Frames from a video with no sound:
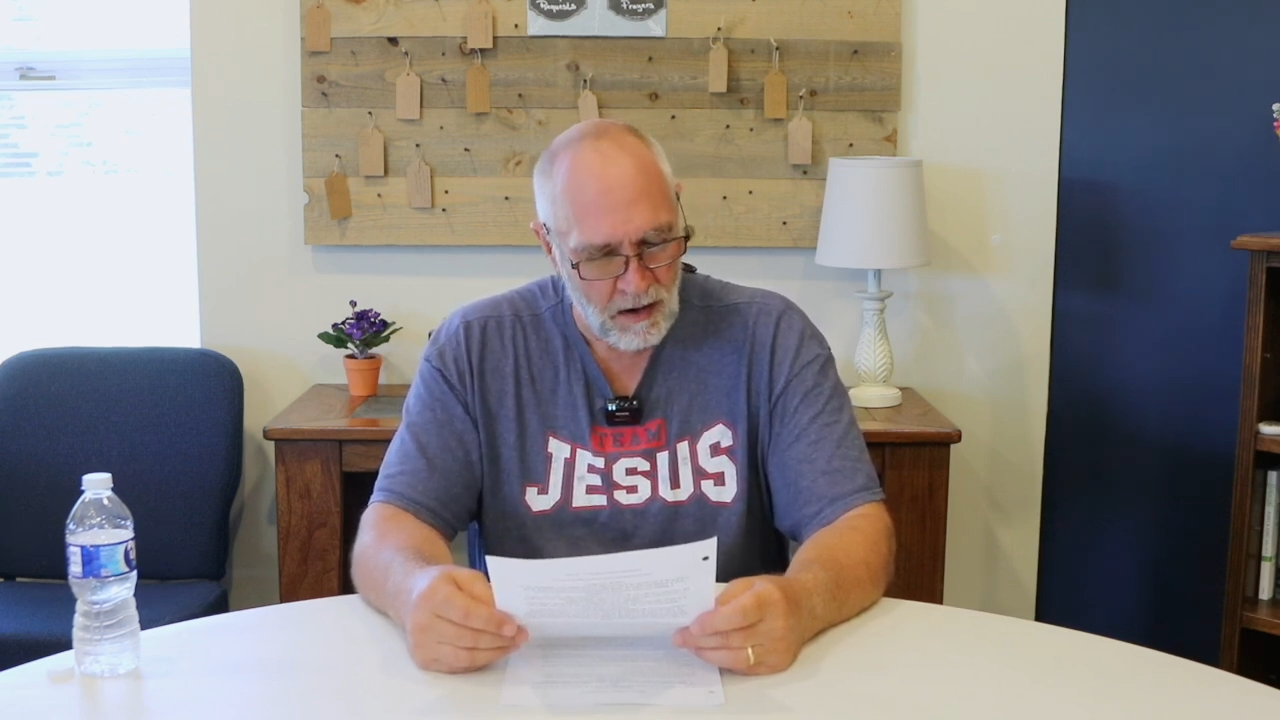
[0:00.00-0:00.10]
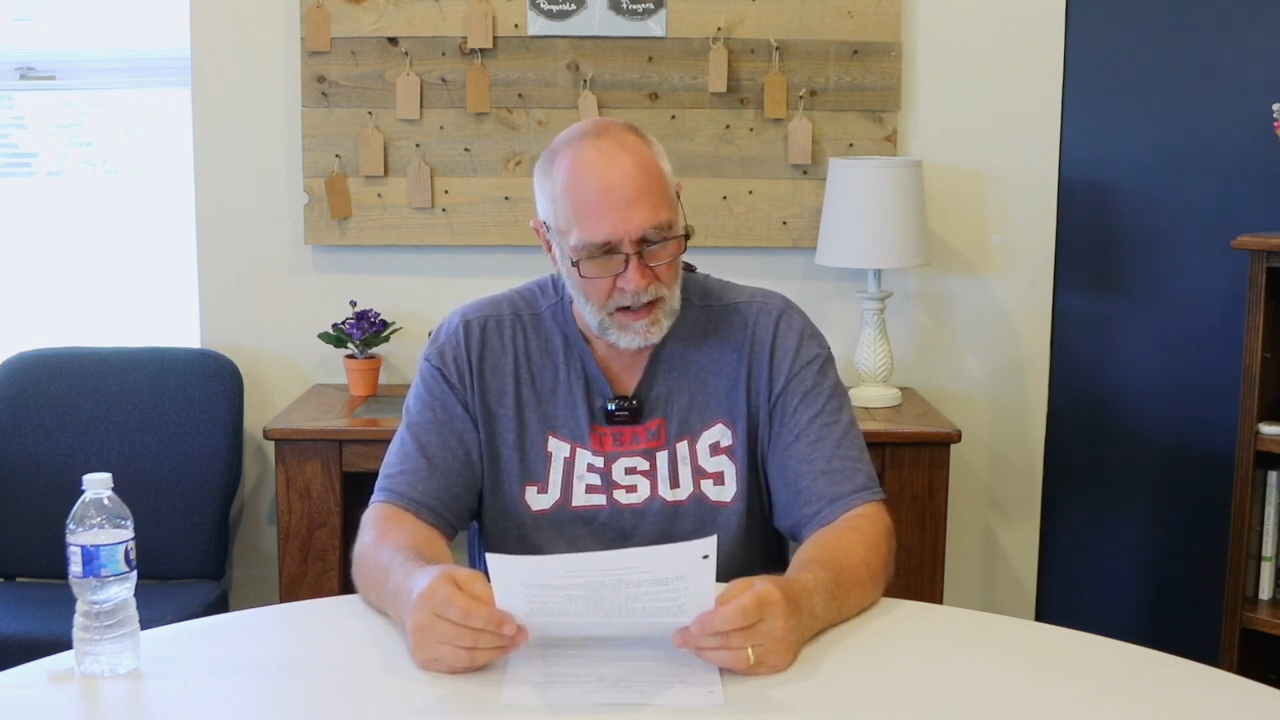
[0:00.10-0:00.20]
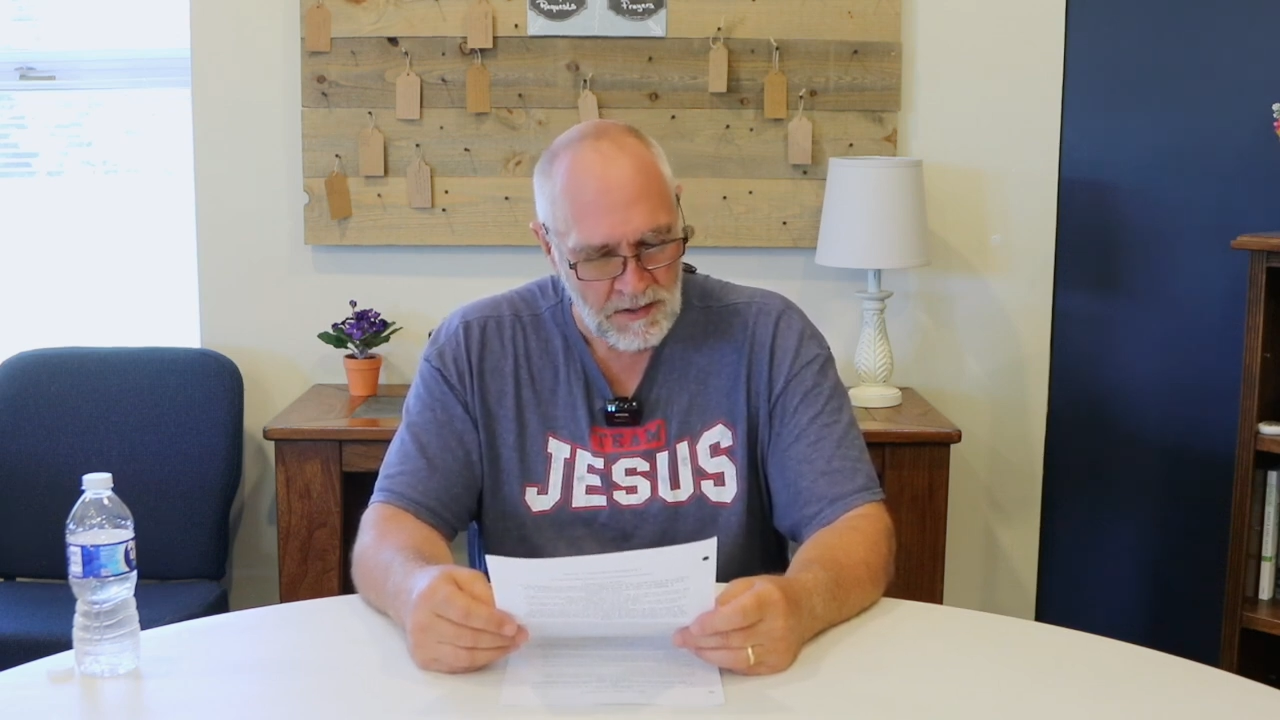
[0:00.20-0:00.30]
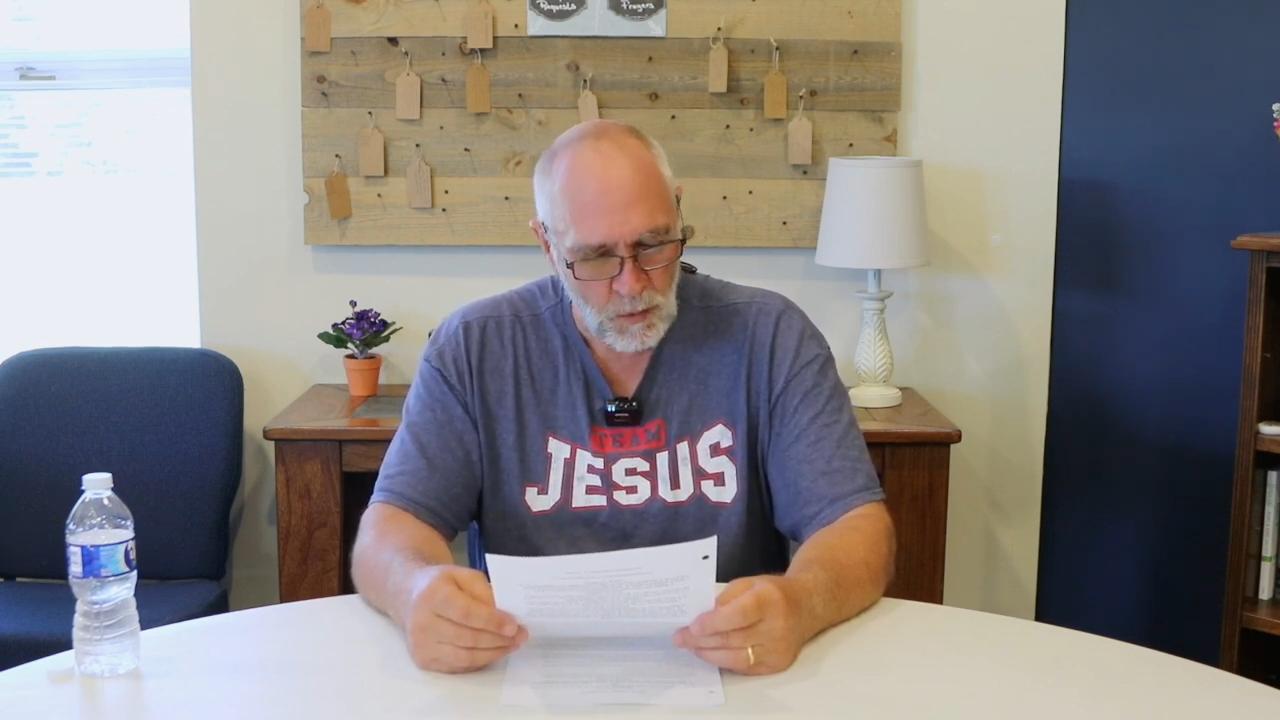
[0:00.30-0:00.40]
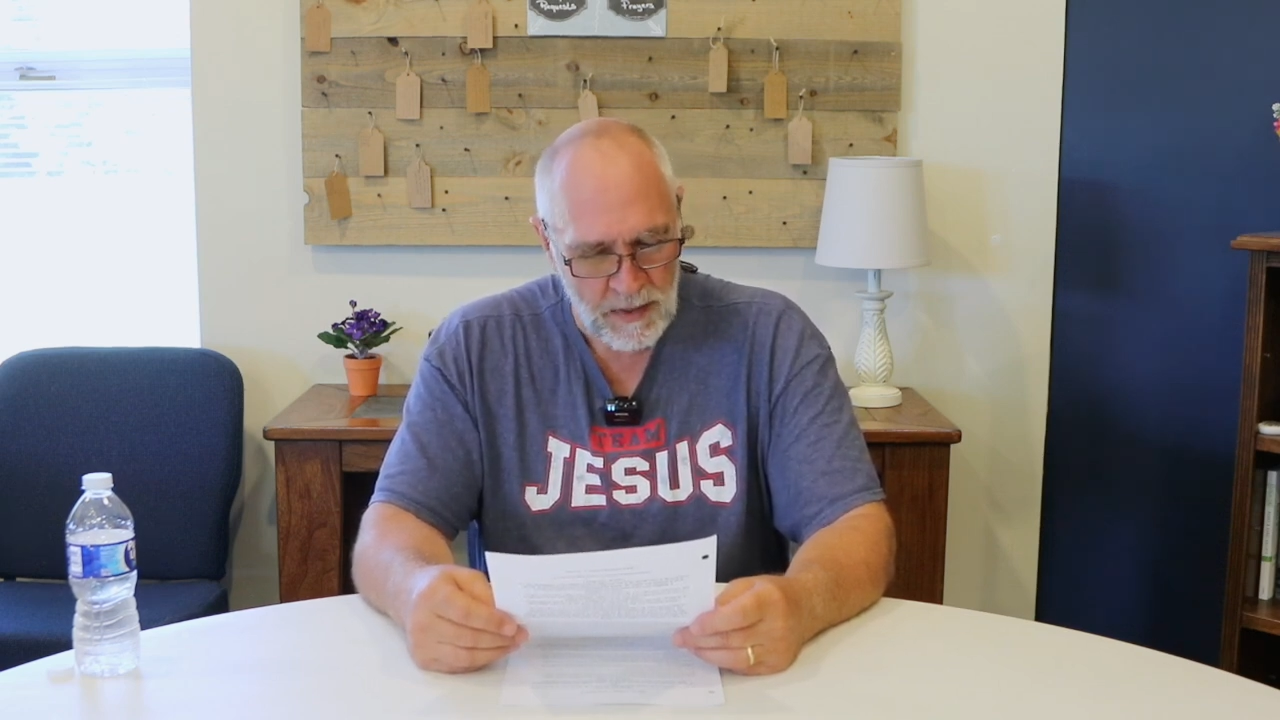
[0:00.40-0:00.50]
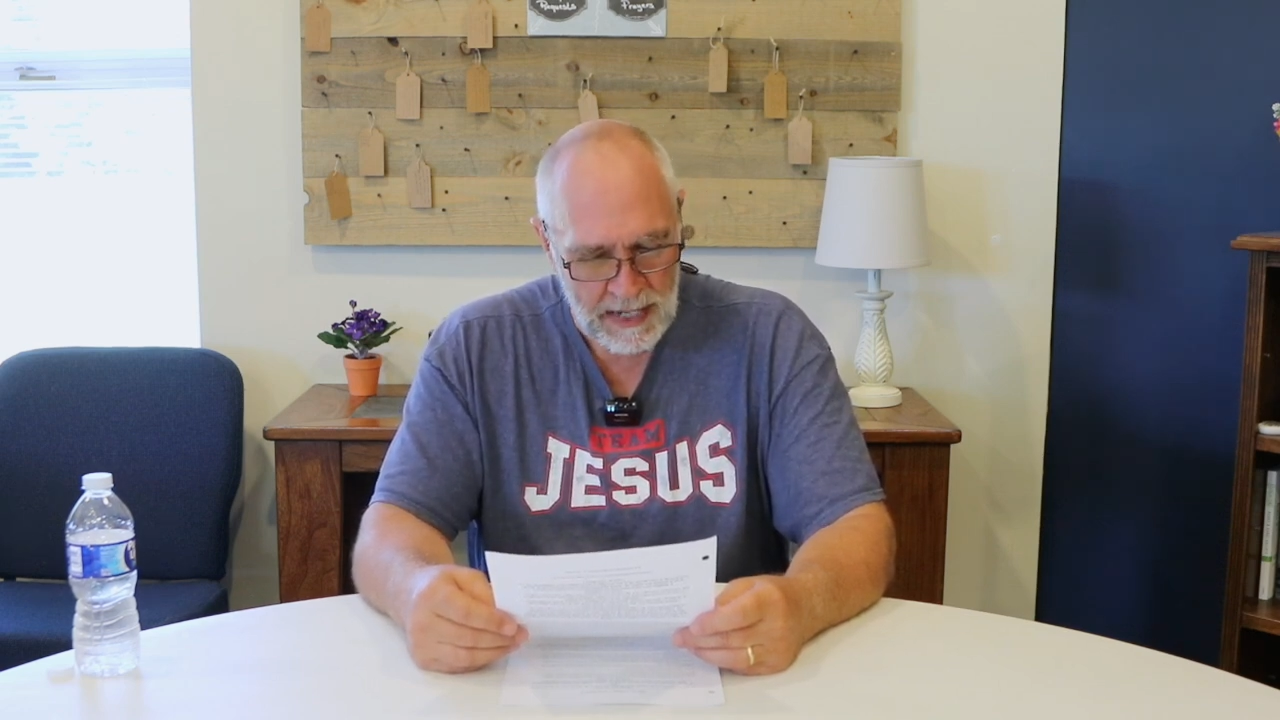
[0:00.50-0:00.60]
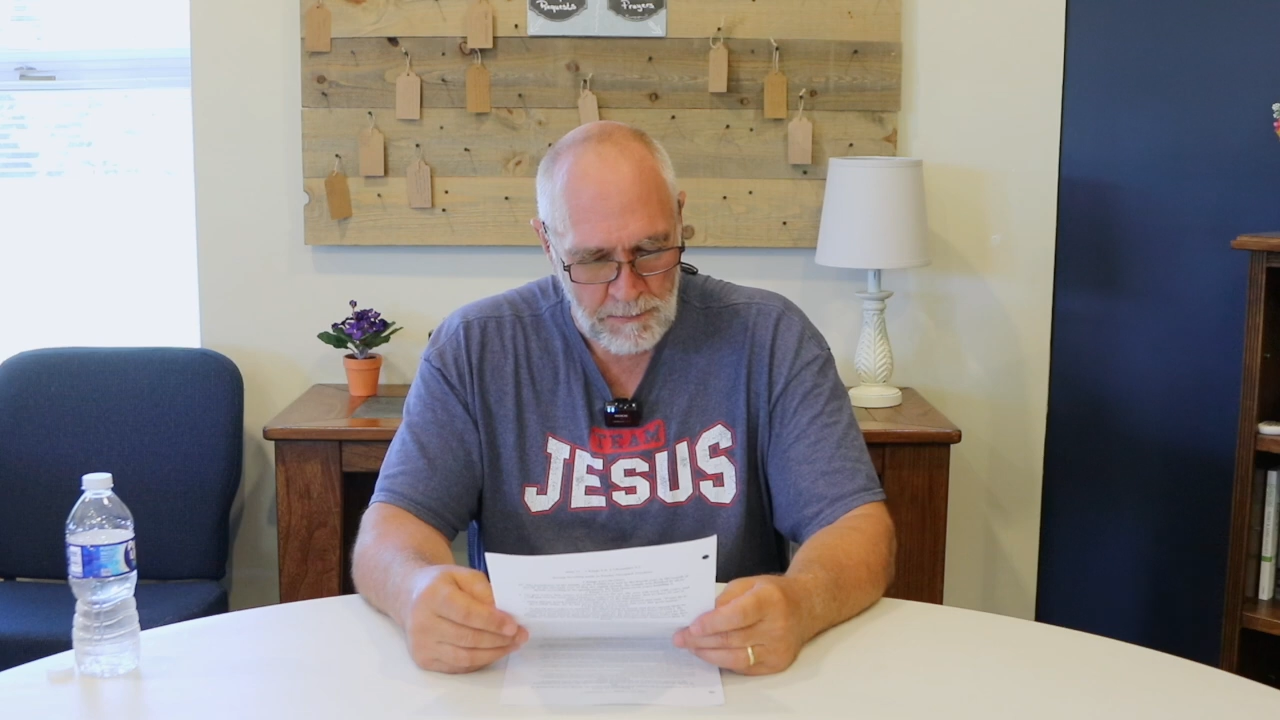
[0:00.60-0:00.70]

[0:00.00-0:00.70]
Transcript: heart to what I